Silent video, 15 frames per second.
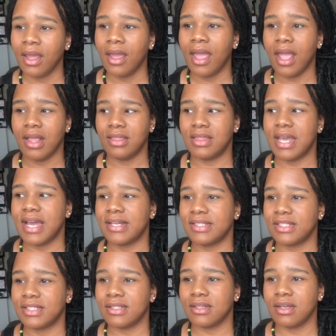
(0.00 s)
And
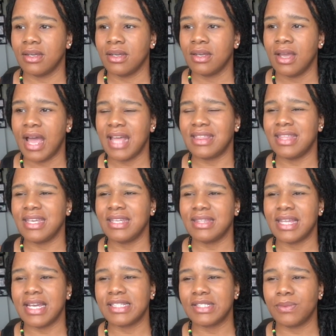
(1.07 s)
that's, I think
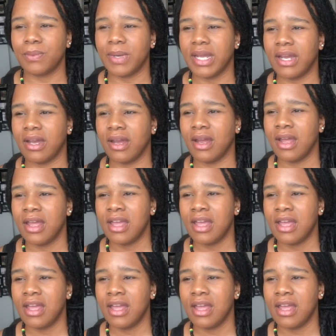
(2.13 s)
that's where